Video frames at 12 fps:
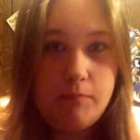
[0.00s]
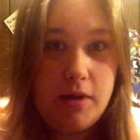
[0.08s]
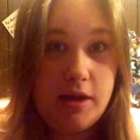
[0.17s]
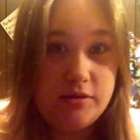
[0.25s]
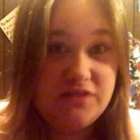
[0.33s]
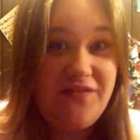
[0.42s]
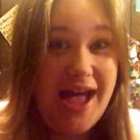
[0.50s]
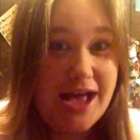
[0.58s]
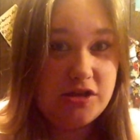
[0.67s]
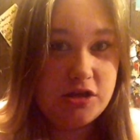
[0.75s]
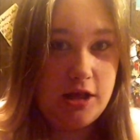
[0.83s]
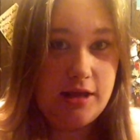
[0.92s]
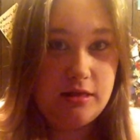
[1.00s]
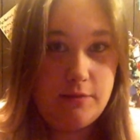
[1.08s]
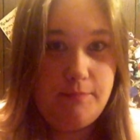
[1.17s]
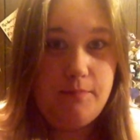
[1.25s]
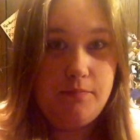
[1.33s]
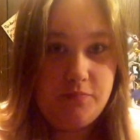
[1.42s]
but it was faster, like the
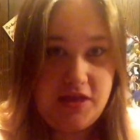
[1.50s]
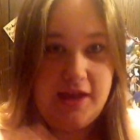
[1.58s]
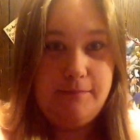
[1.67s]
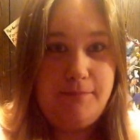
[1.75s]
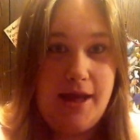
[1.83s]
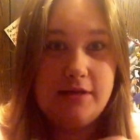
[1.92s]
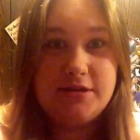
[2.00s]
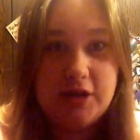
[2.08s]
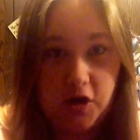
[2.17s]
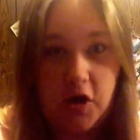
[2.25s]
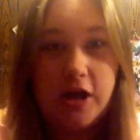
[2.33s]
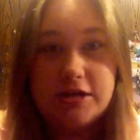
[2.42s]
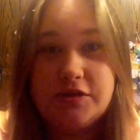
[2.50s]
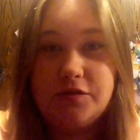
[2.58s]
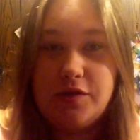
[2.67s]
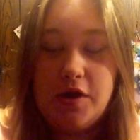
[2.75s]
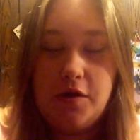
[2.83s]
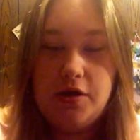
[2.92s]
thing bouncing across the
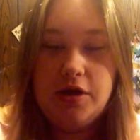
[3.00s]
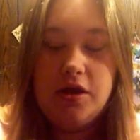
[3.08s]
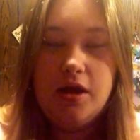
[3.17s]
road.